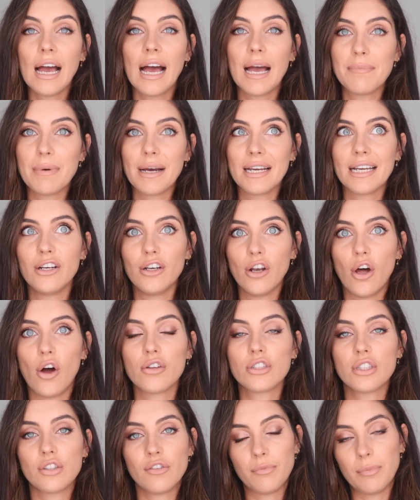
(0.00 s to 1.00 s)
I buy a
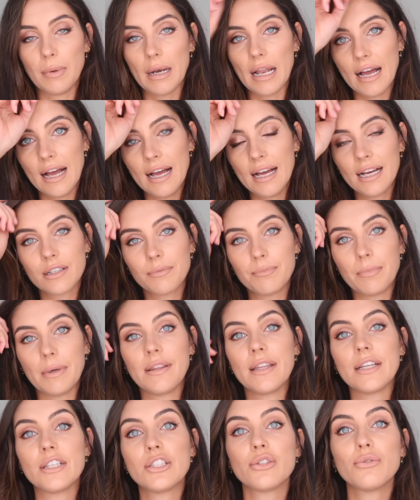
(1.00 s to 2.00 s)
lot of black,
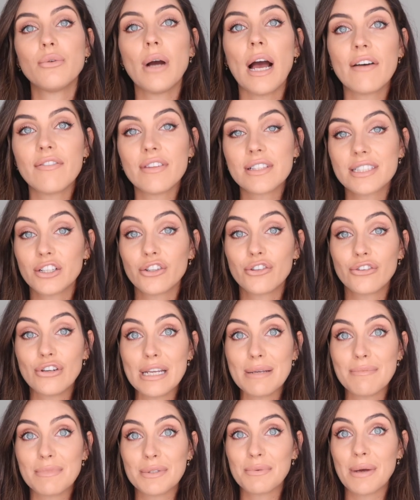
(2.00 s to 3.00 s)
but they do have this in
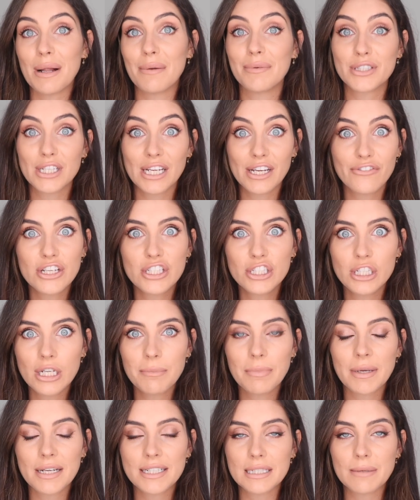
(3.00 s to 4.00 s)
cream as well, which I
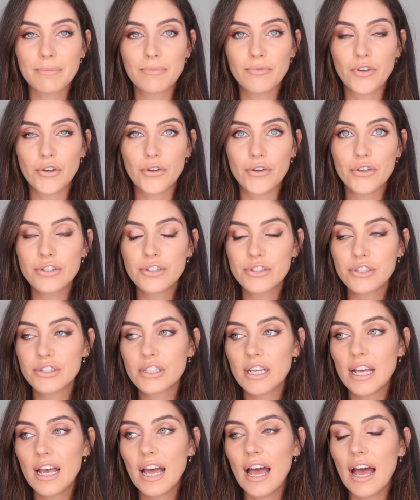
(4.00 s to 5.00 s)
originally picked up
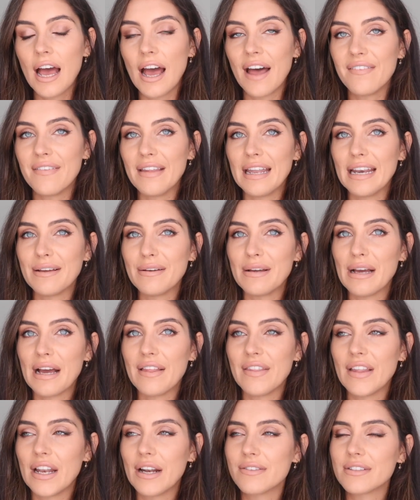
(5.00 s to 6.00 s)
first, and then
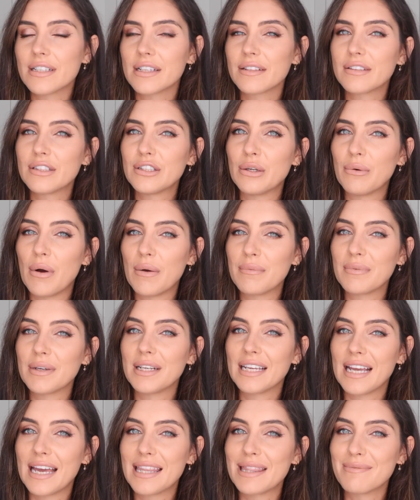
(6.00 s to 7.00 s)
I was like, you know what, I'm
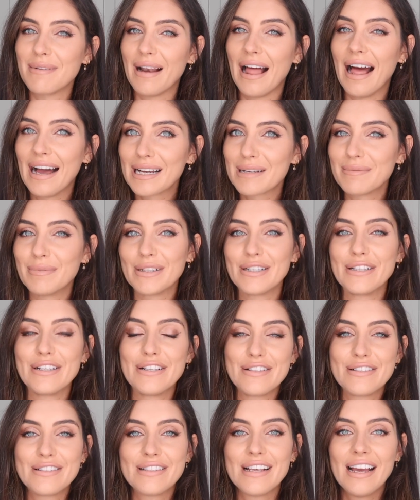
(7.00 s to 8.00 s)
gonna get the black
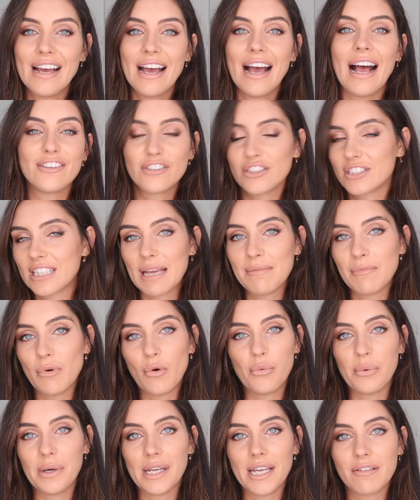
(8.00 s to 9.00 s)
because I'll just get
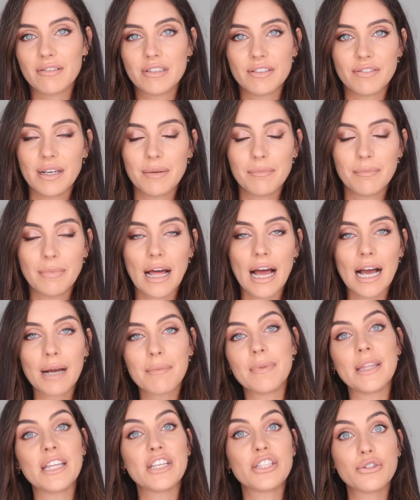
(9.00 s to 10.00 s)
my way out of it in
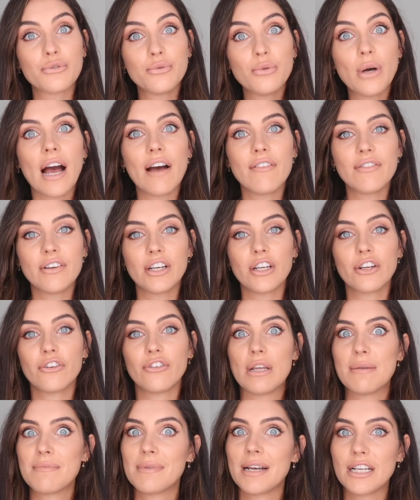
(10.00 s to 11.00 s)
black. They do have it in
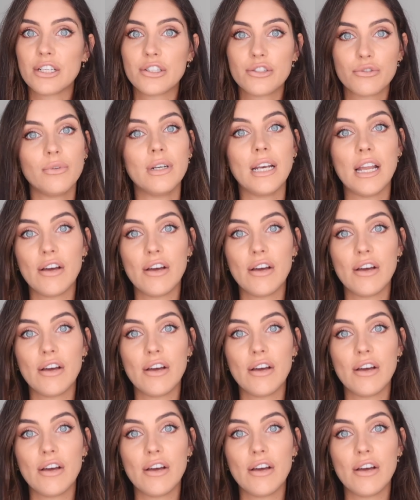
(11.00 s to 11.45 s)
cream, and I do